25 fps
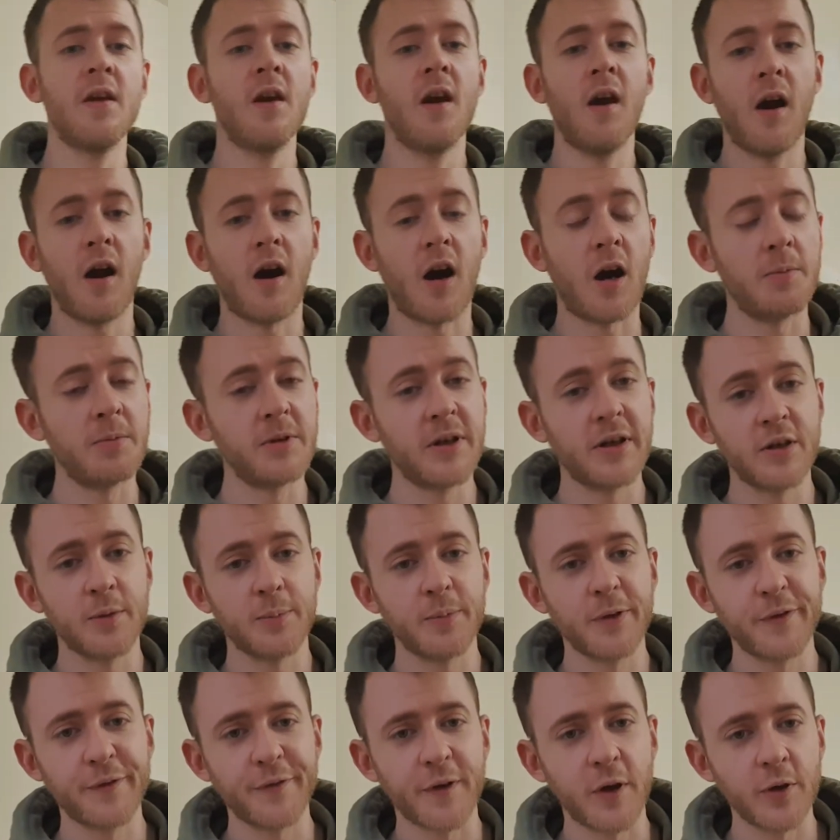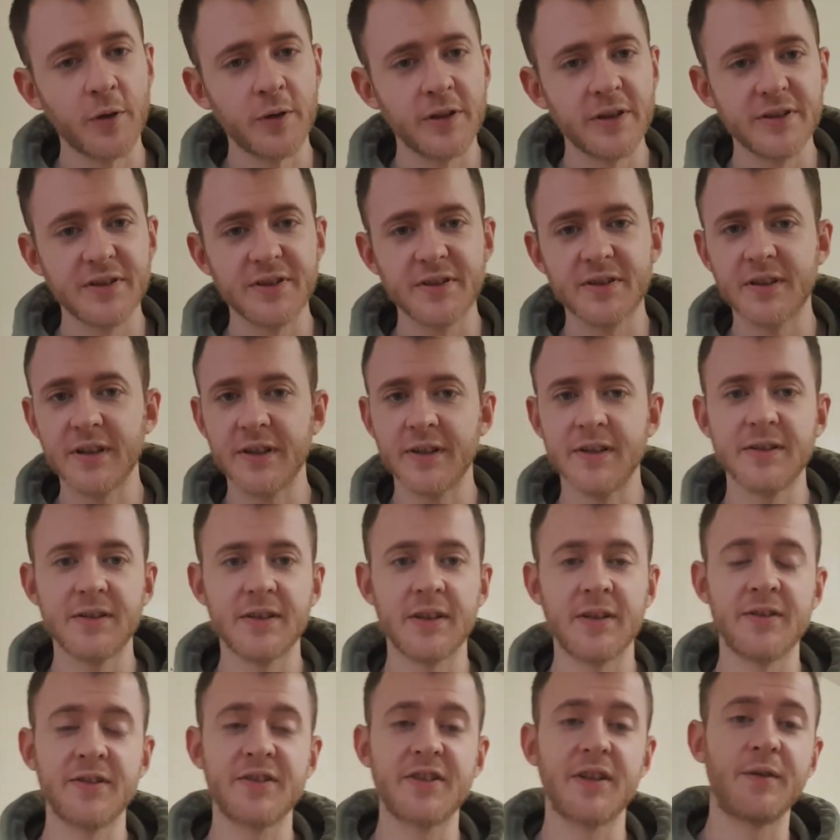I'm going to be phoning
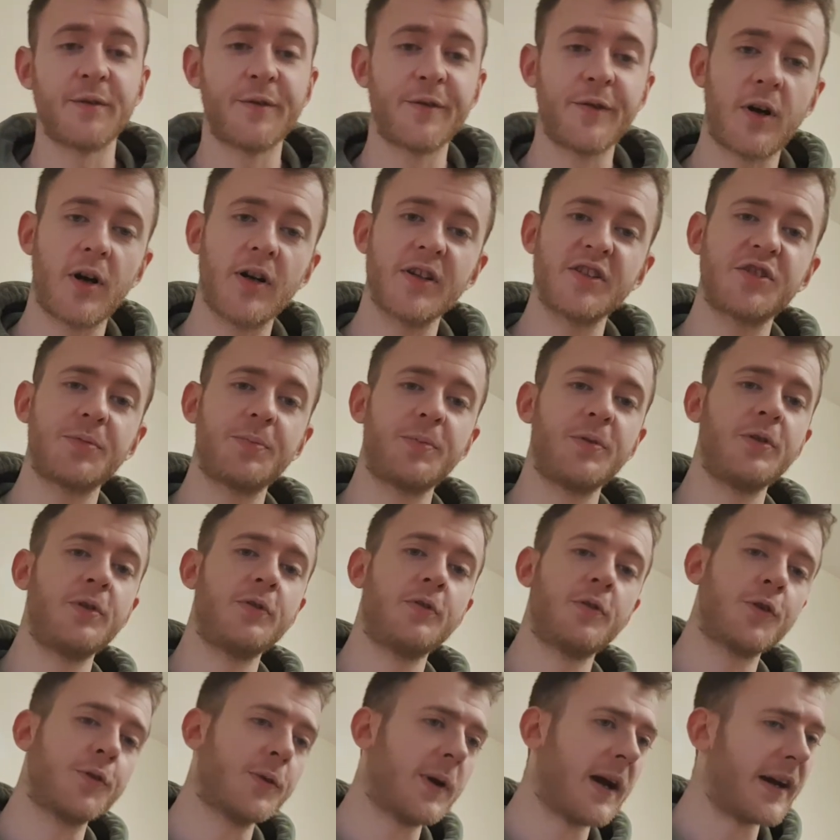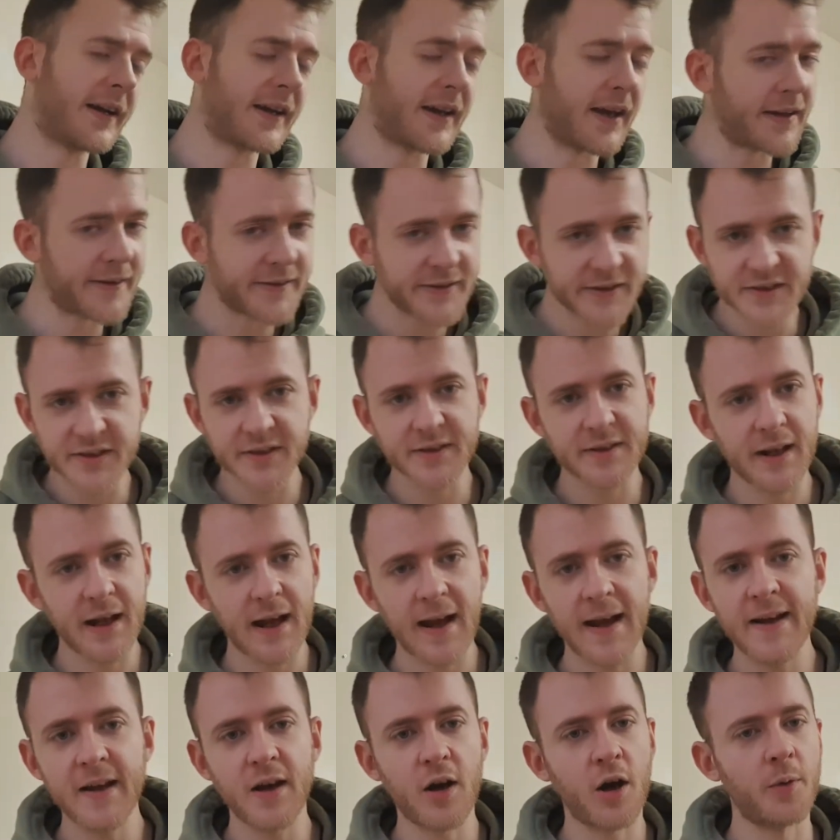Citizens Advice Bureau again
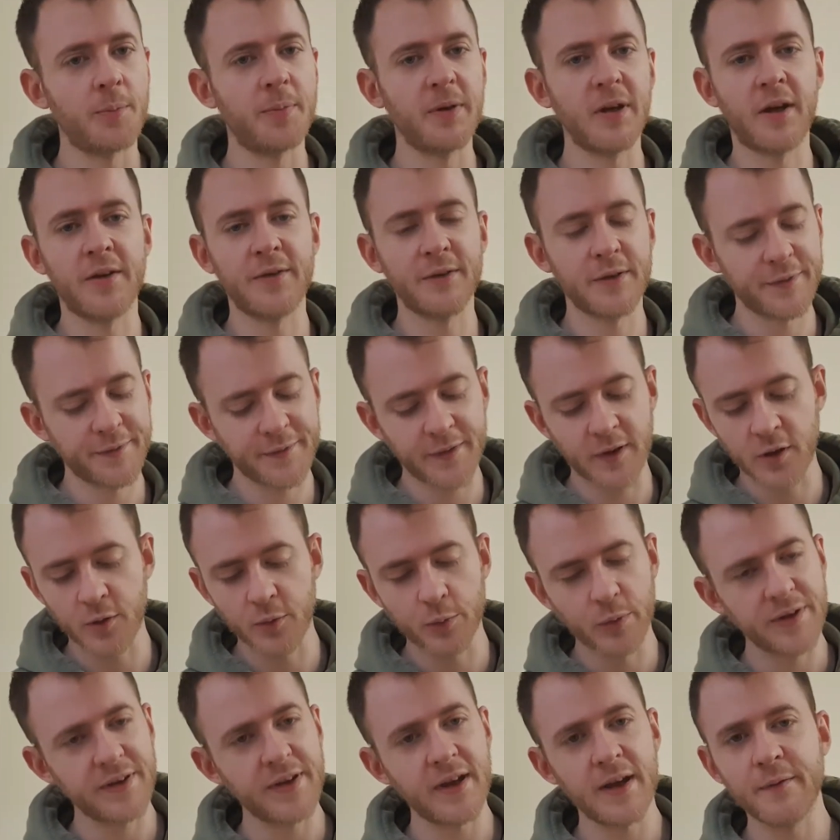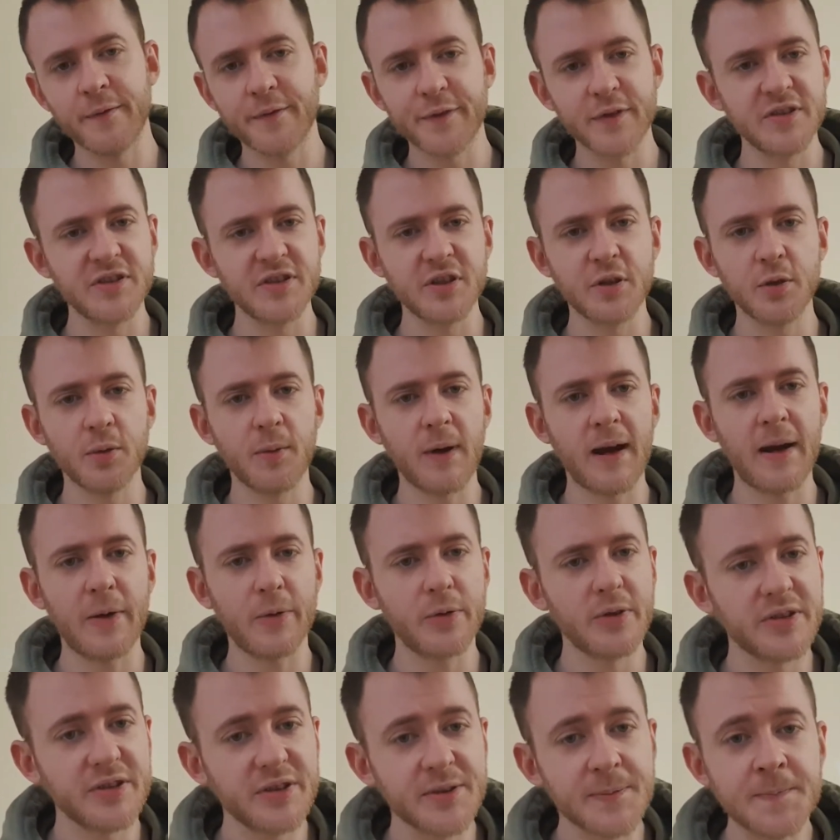today. I'll be on the phone with them for 2
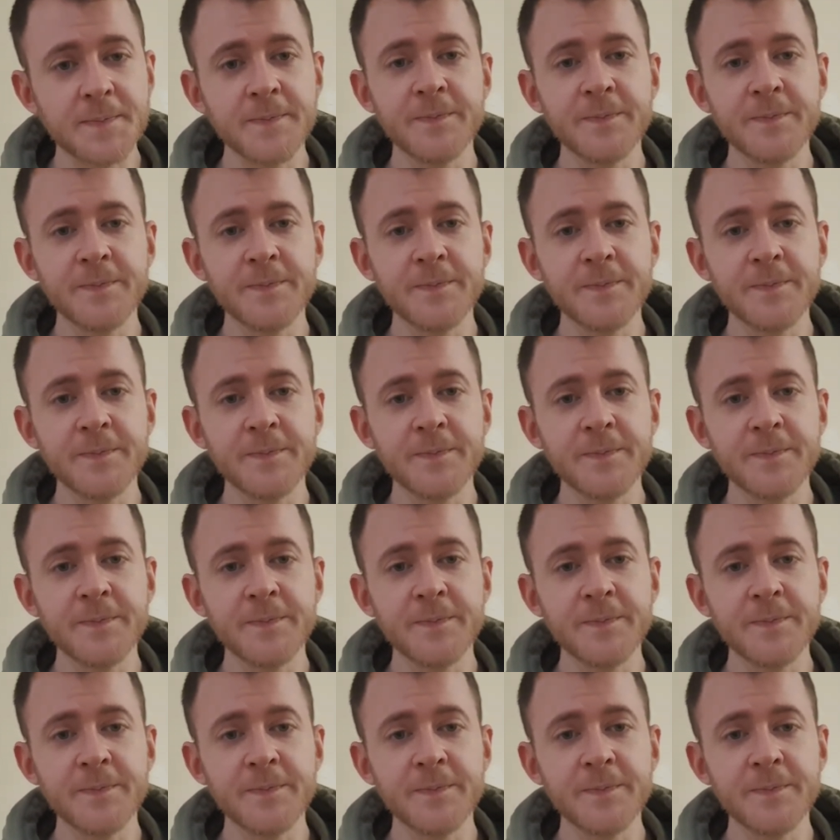hours.